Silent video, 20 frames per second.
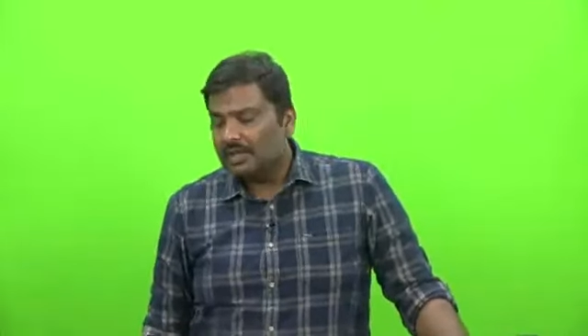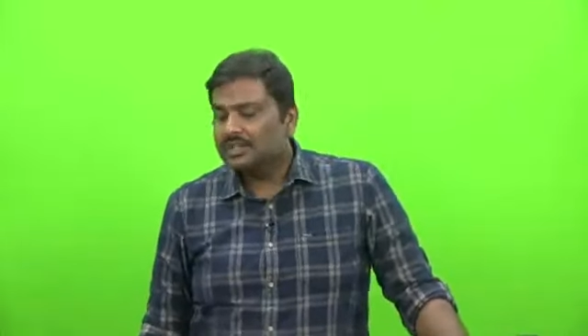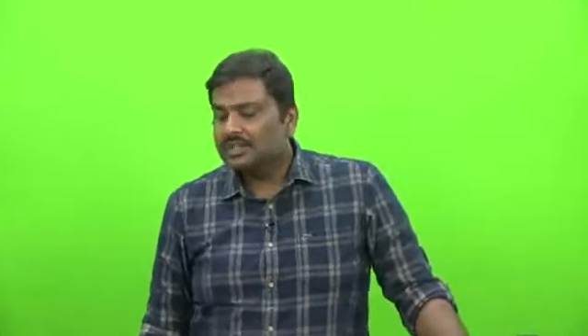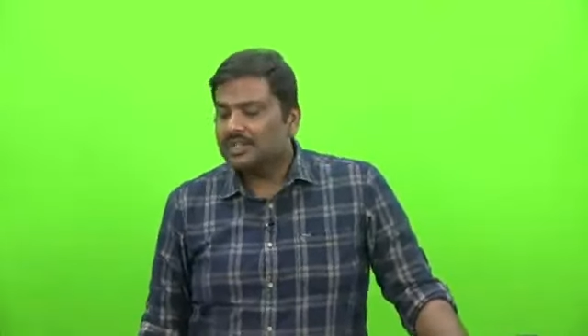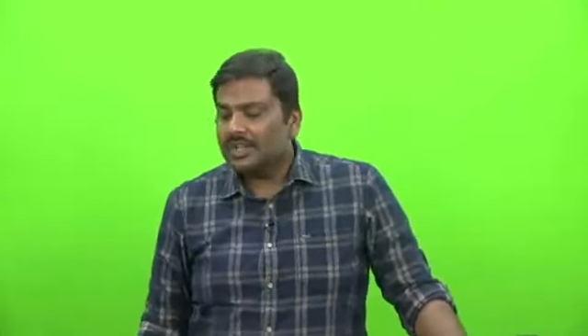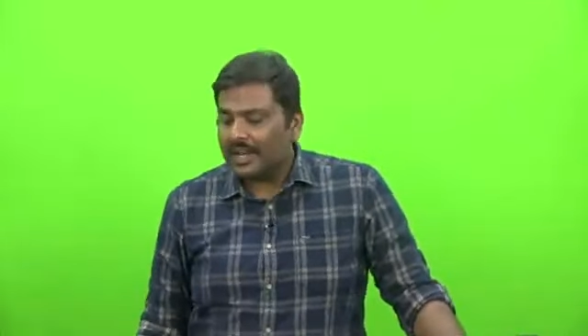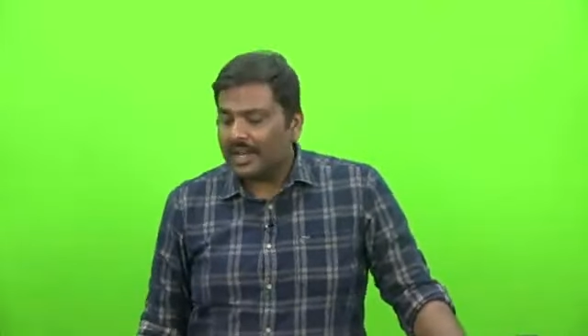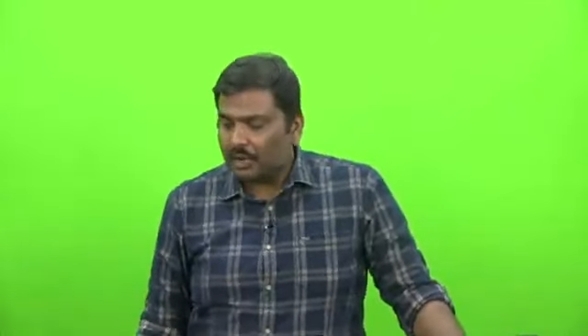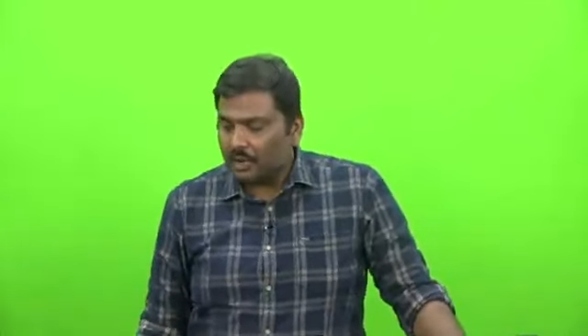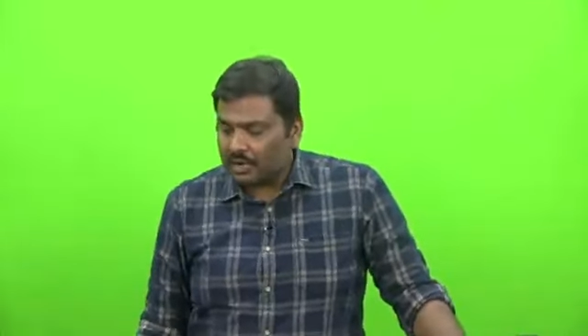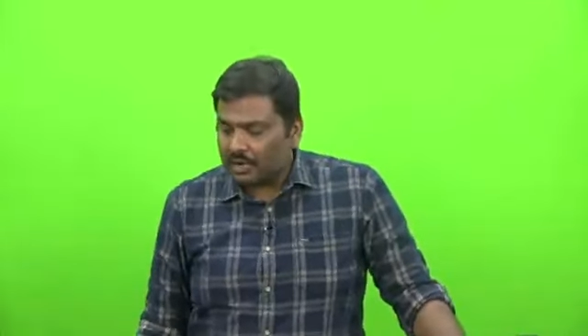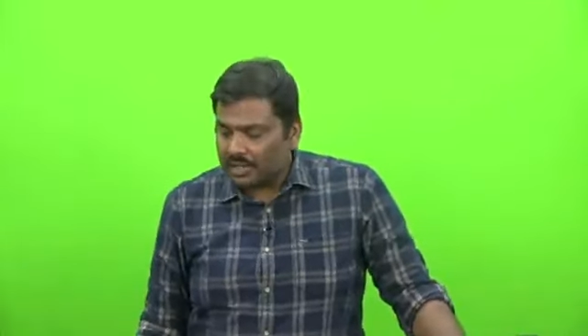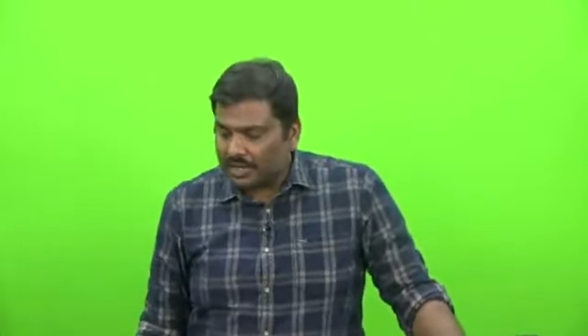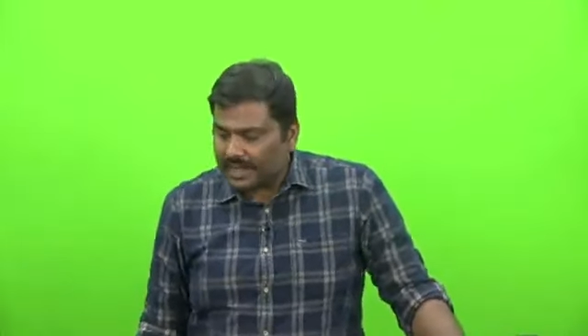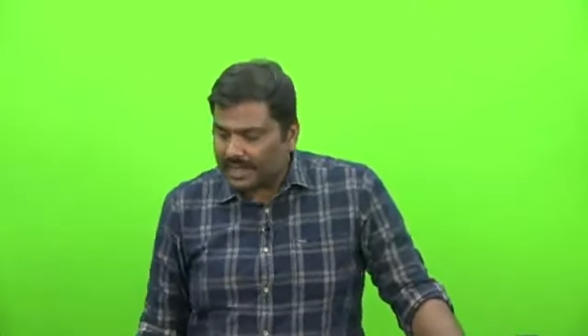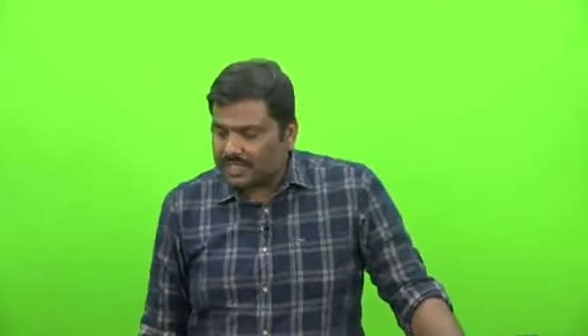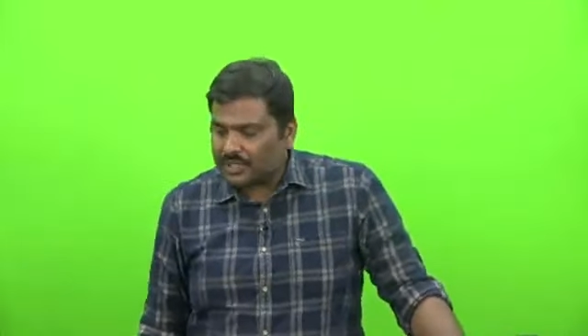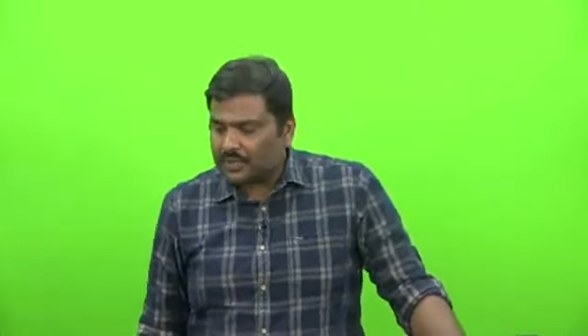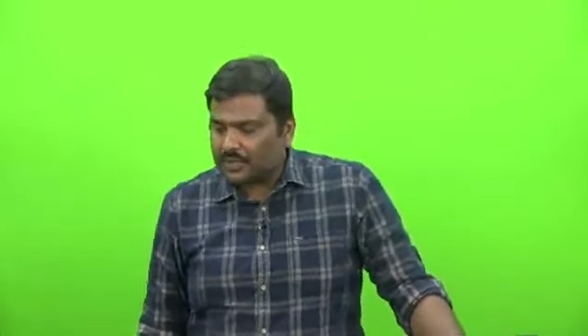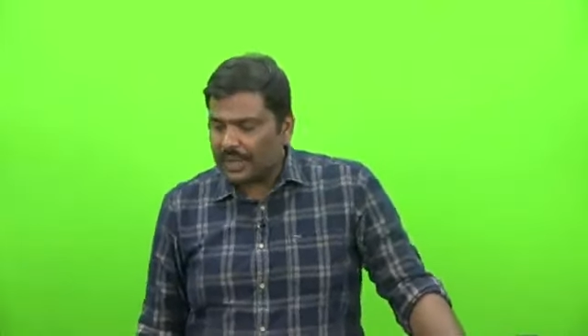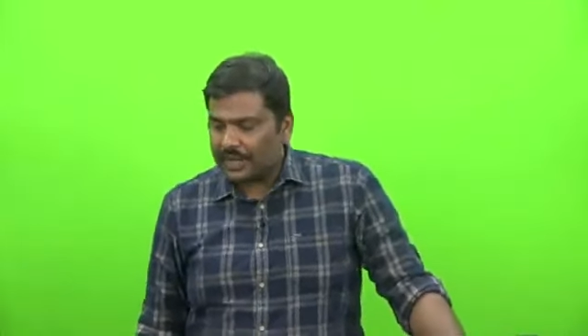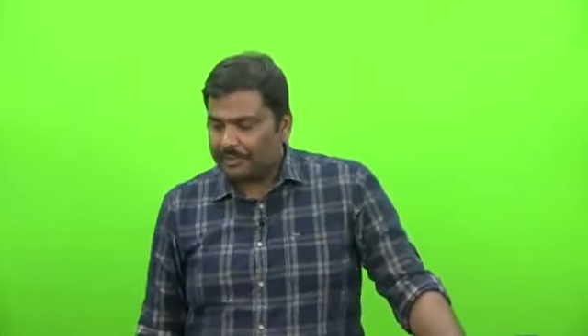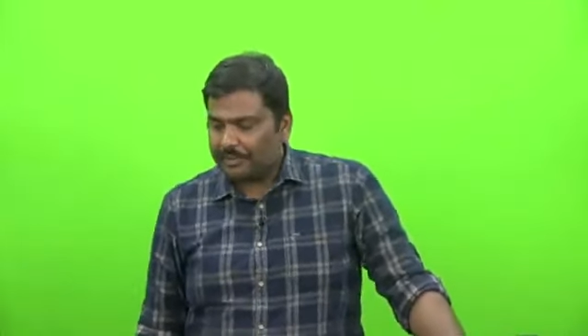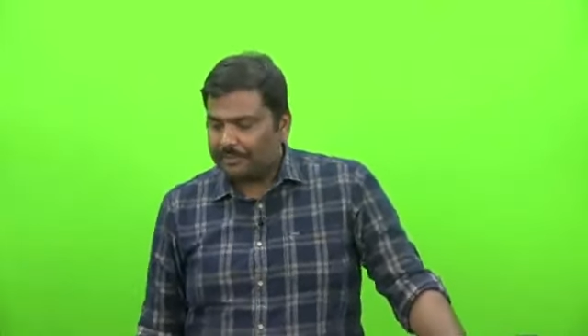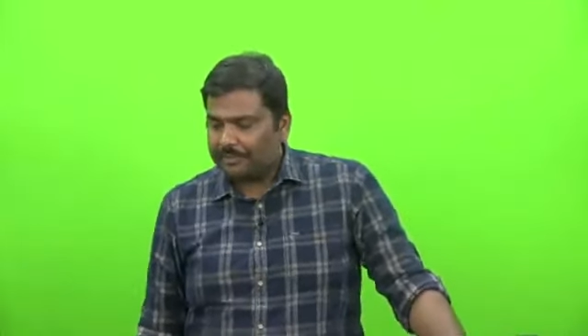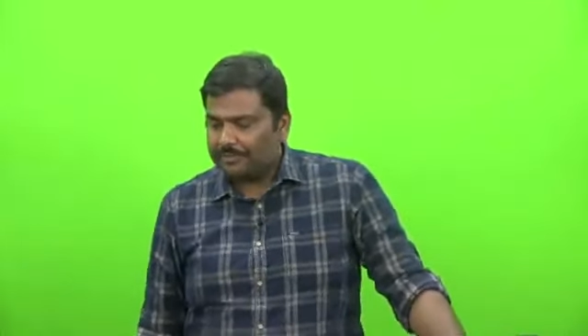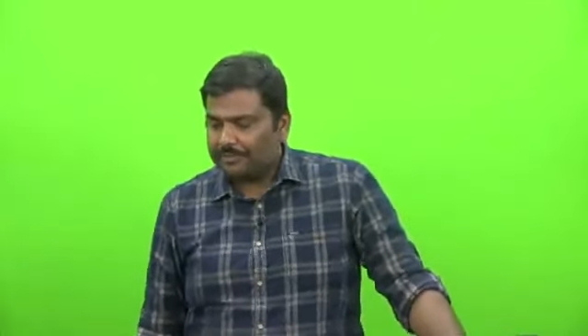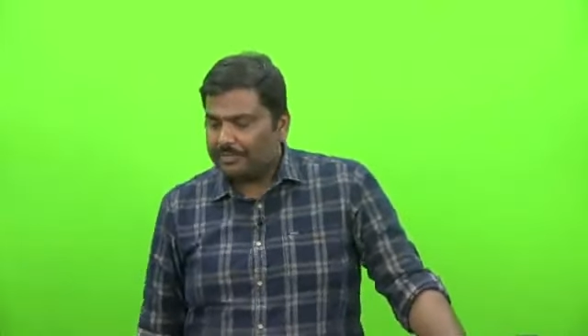Shall I go to the next one?